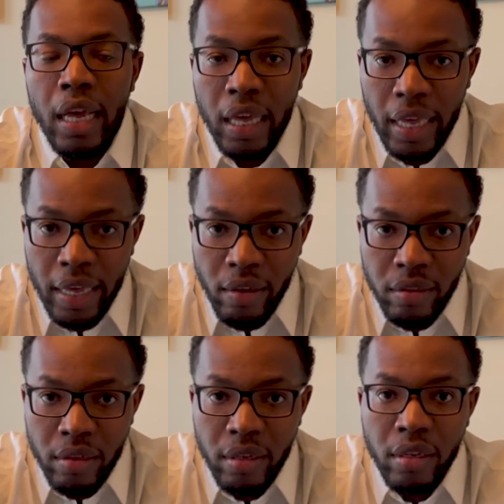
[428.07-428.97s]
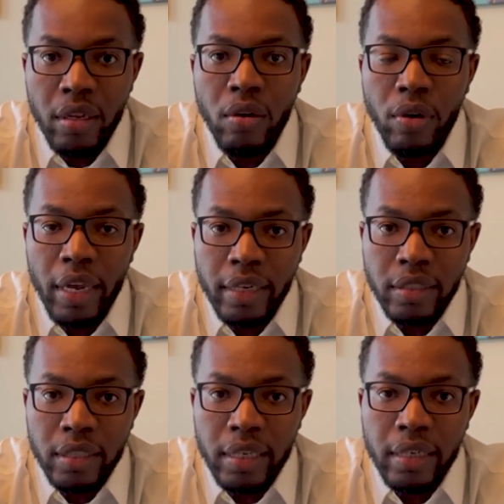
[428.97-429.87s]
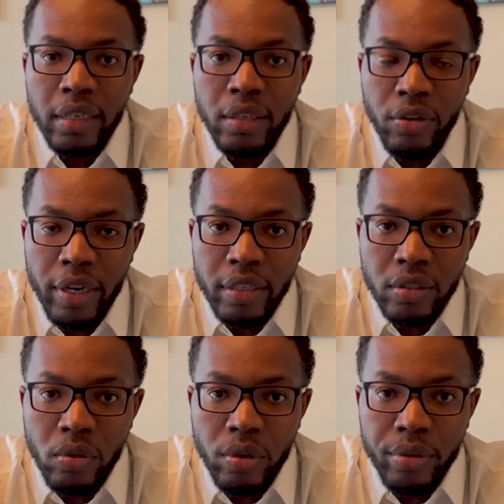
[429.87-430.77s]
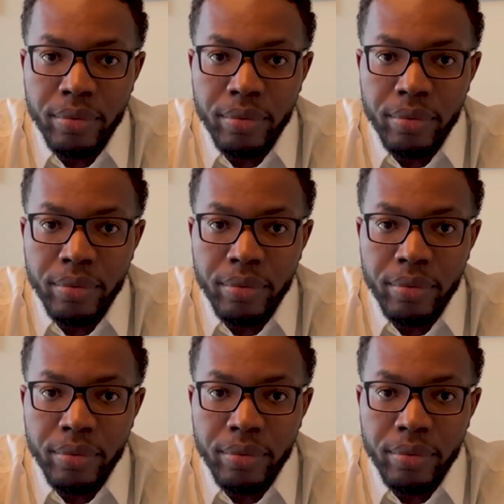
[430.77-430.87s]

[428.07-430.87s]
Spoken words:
a healthy or excellent credit score.